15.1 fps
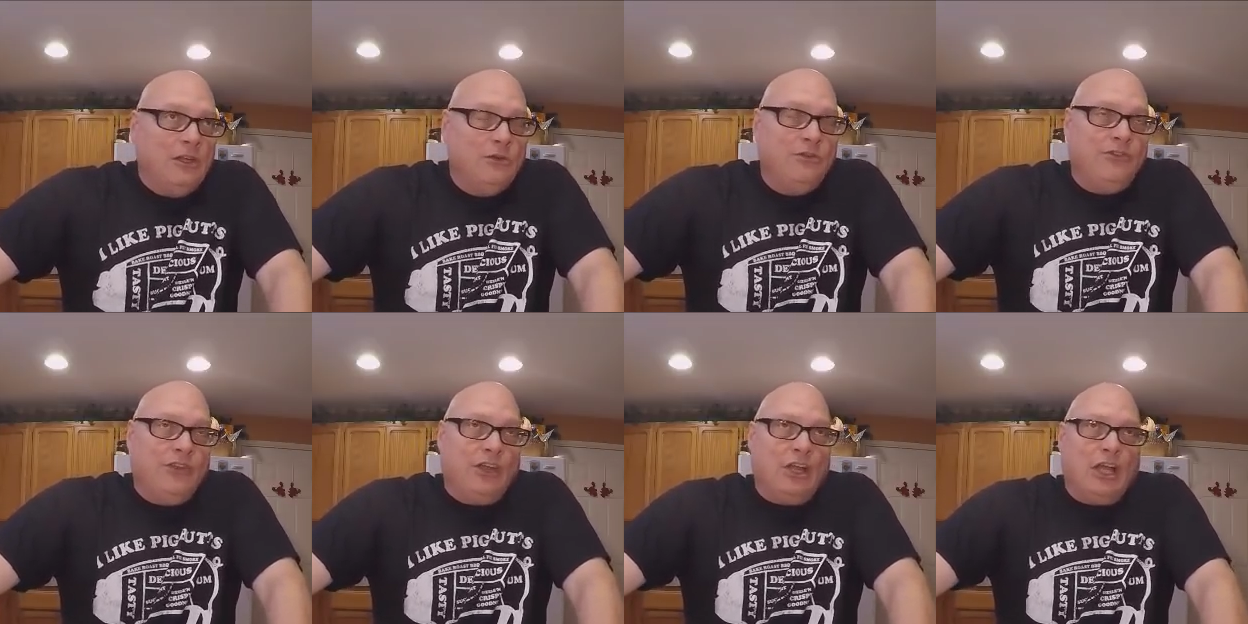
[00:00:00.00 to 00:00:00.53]

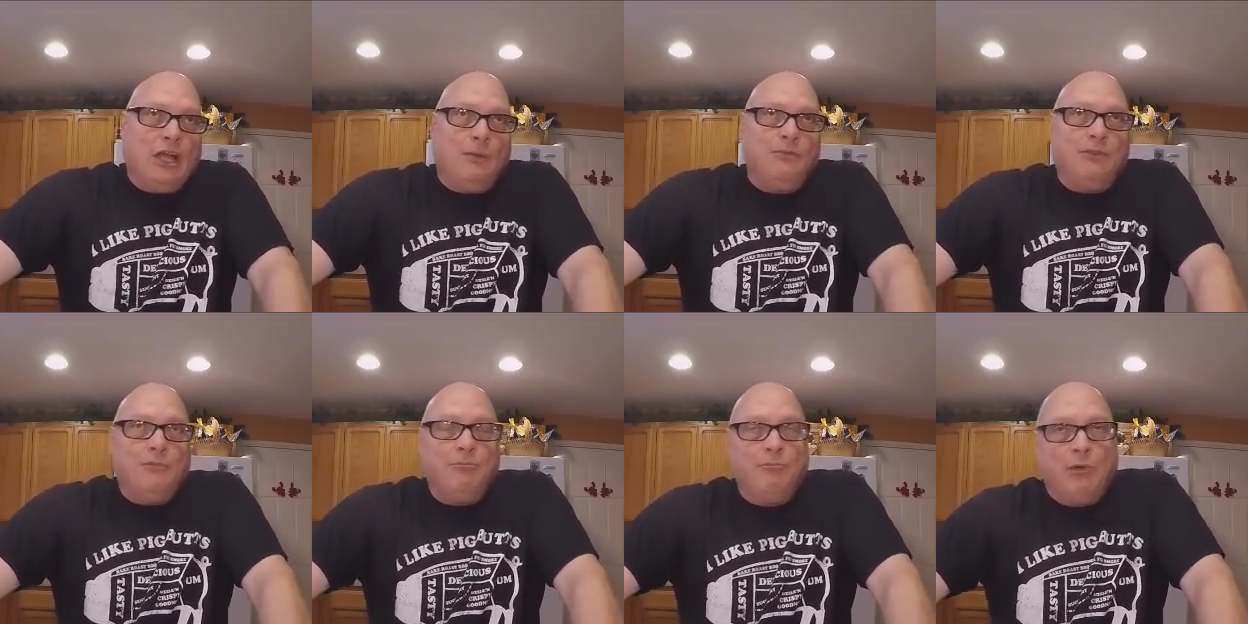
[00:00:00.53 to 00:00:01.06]
new
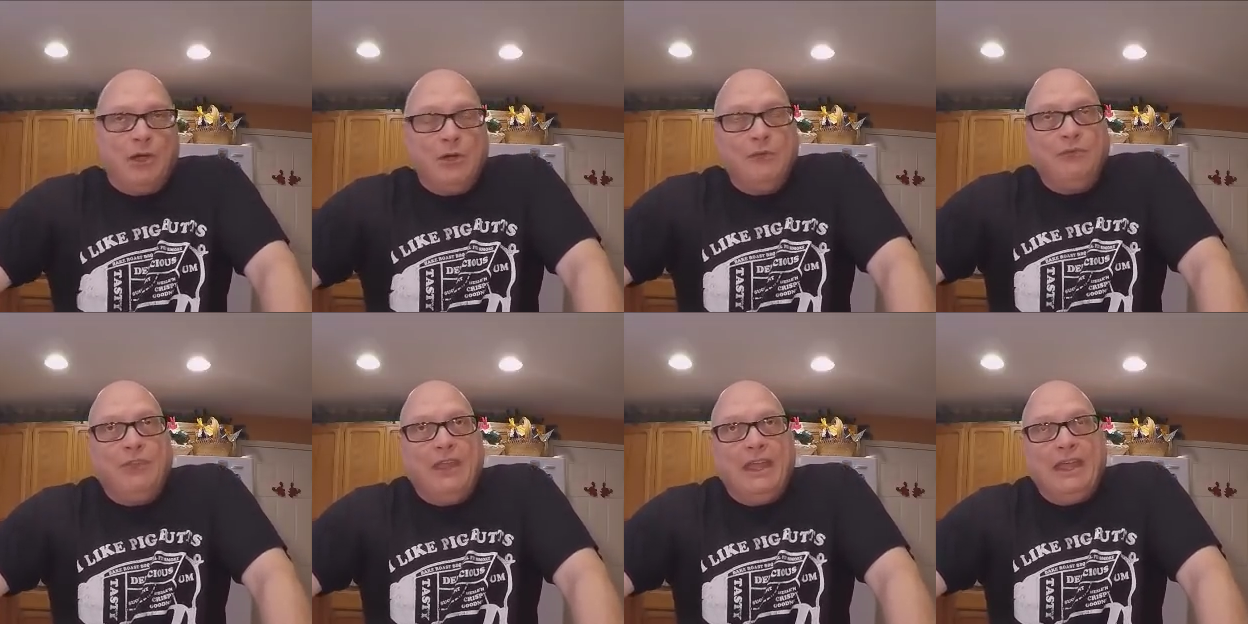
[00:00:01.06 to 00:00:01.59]
jobs and
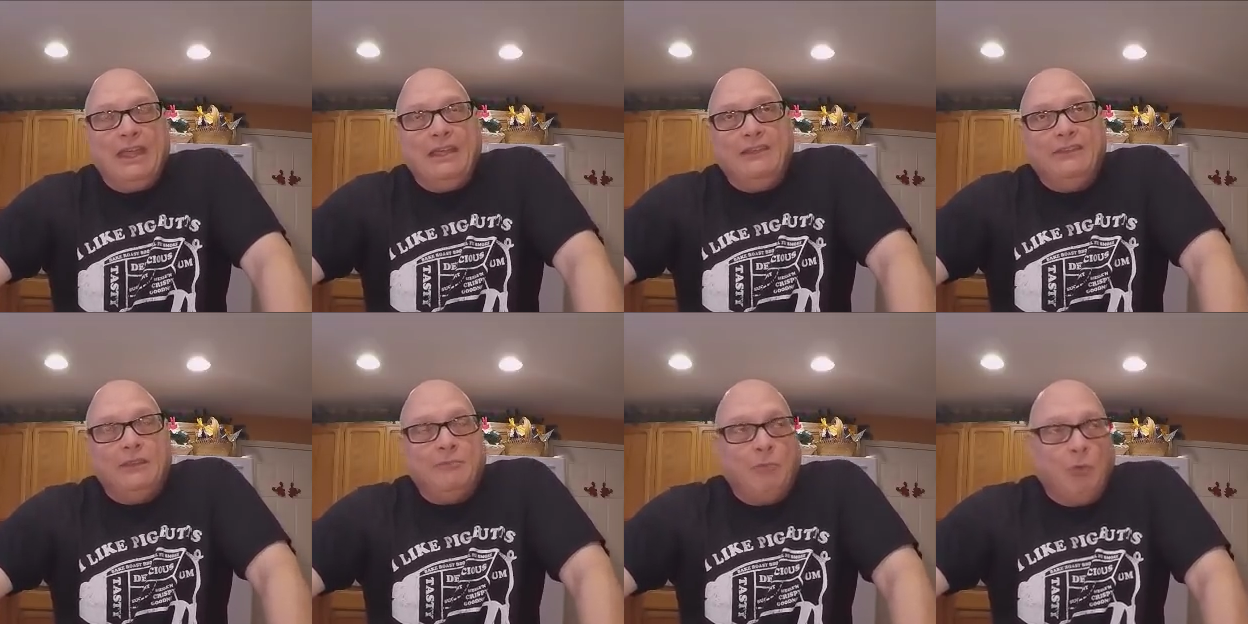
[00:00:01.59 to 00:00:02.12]

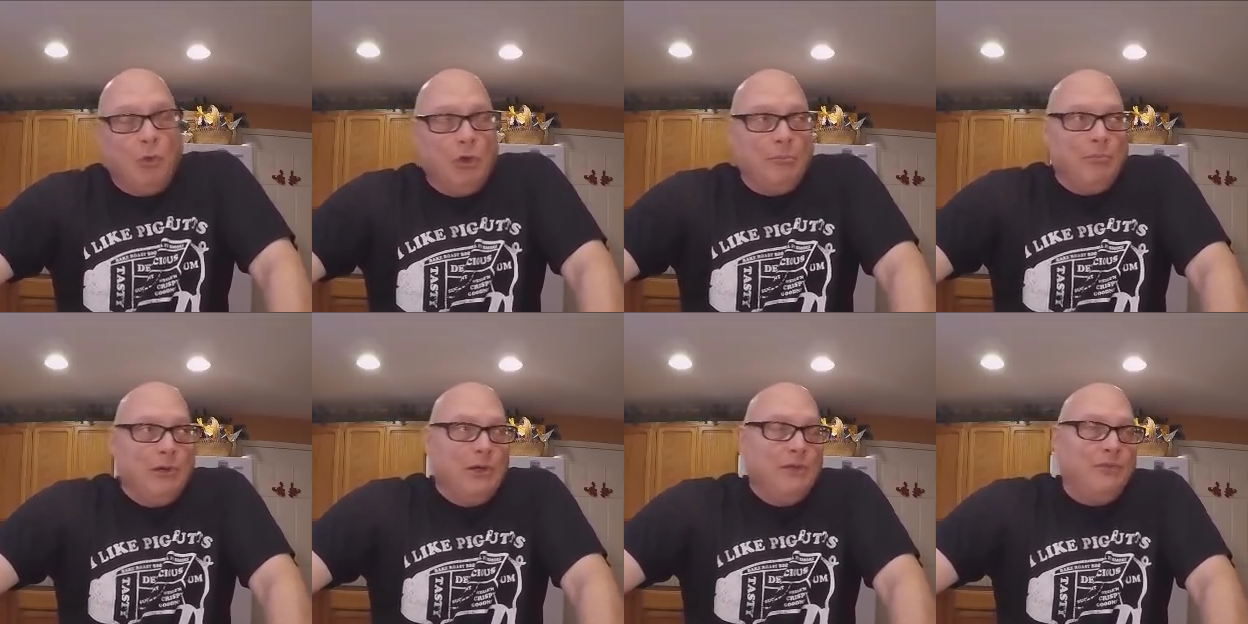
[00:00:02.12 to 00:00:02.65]
birthdays and more
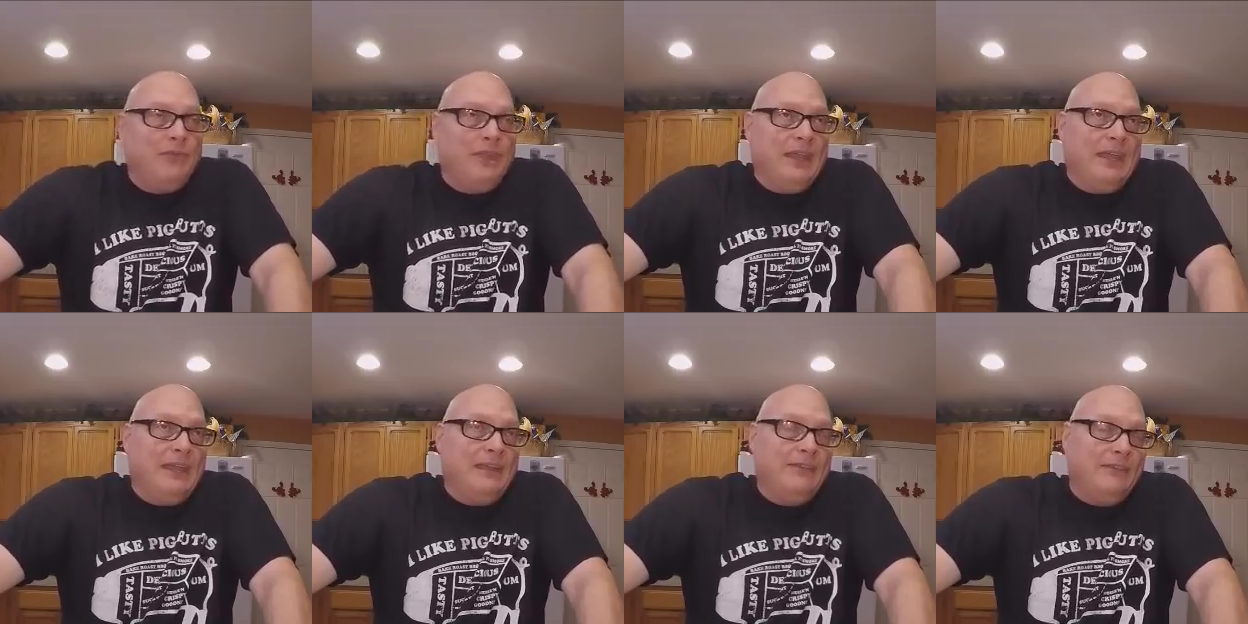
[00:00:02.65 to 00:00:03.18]

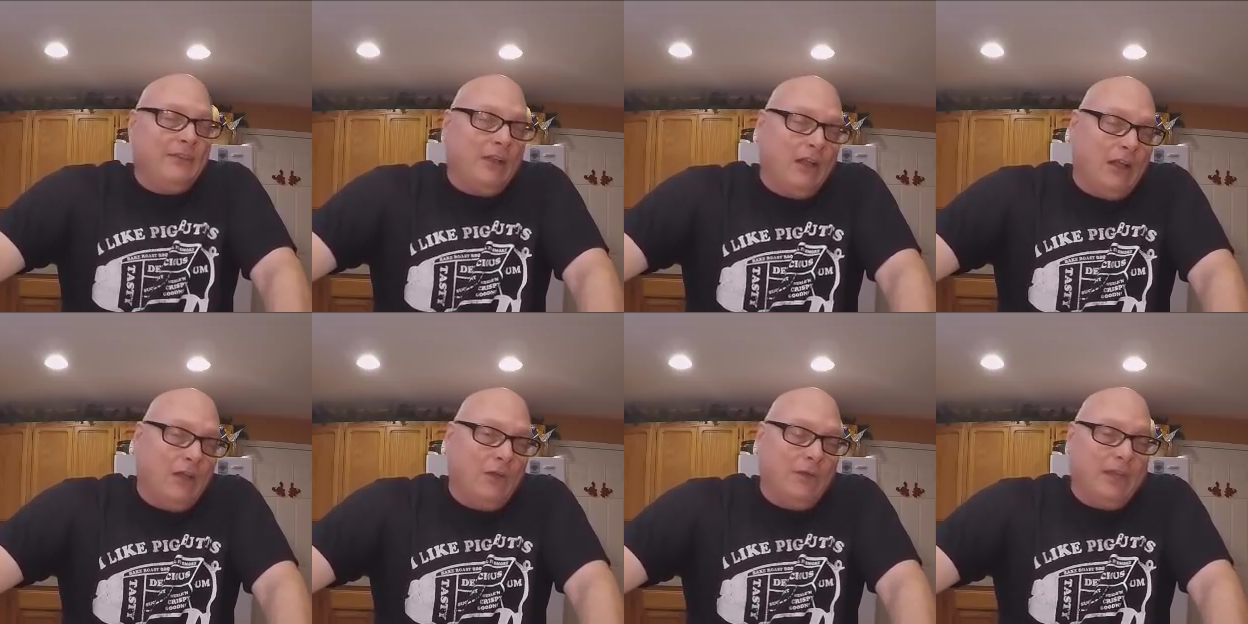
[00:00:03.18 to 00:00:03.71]
birthdays and
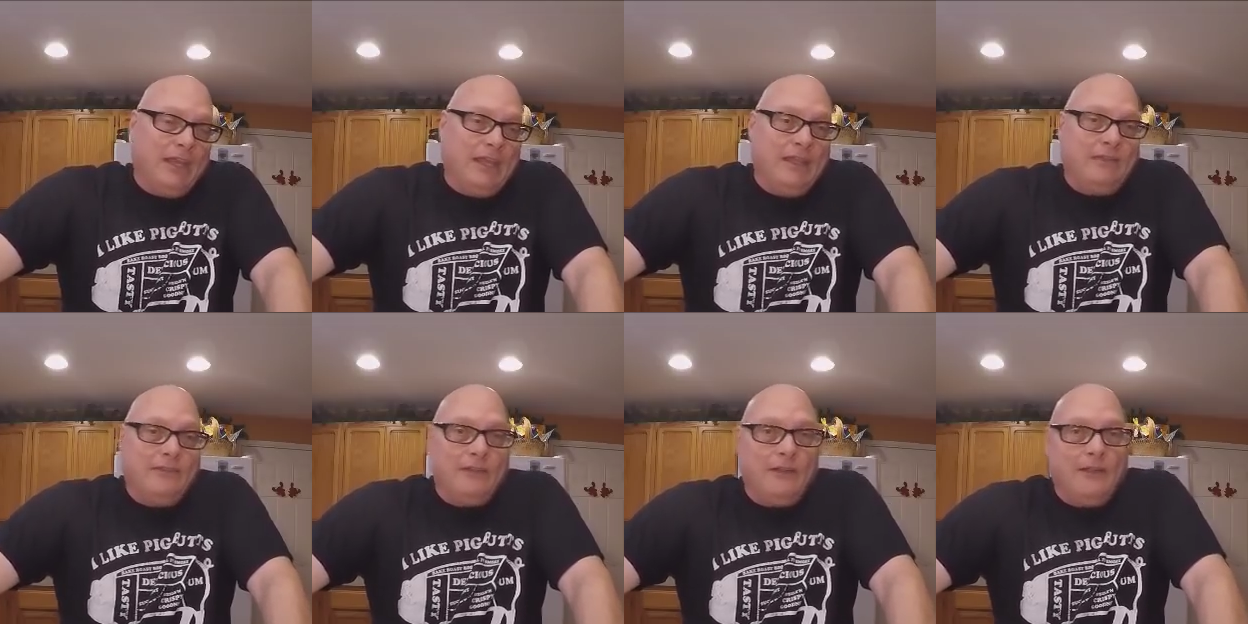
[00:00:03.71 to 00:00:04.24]

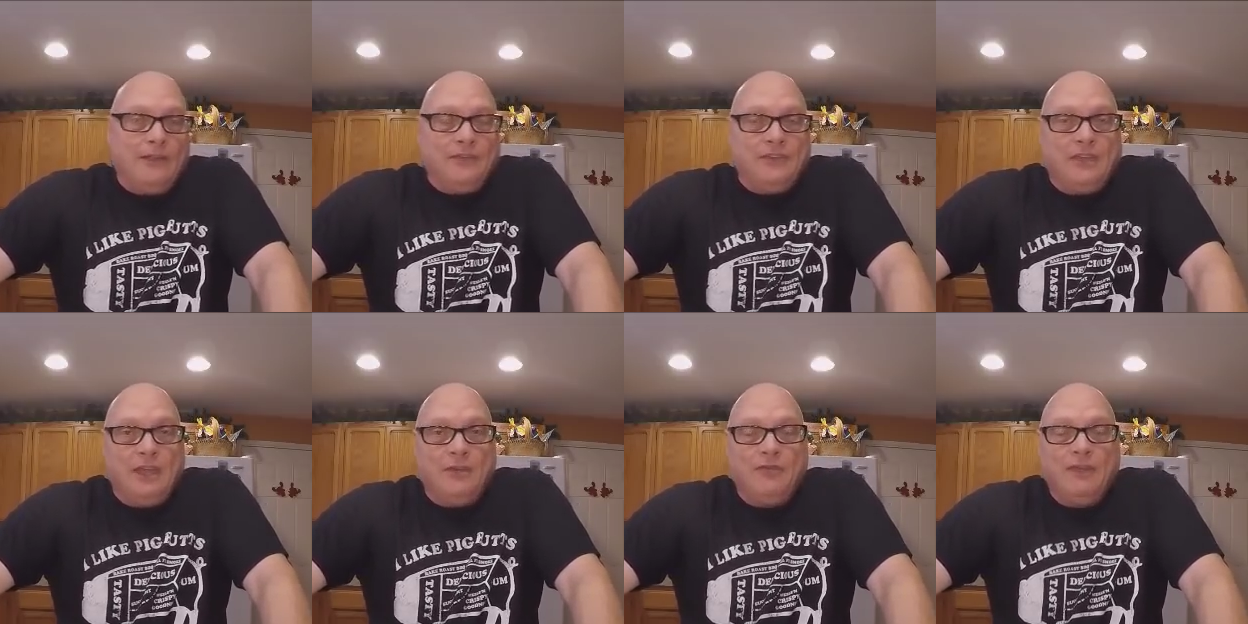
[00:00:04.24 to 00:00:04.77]
holidays and all that
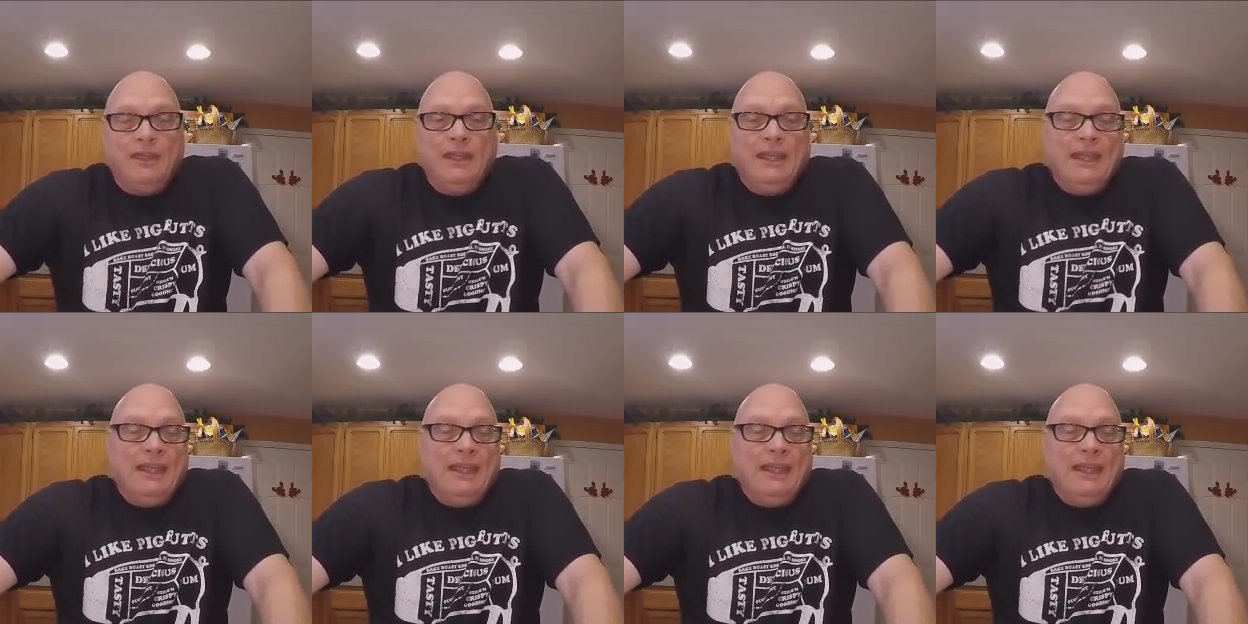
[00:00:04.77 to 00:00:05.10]
stuff.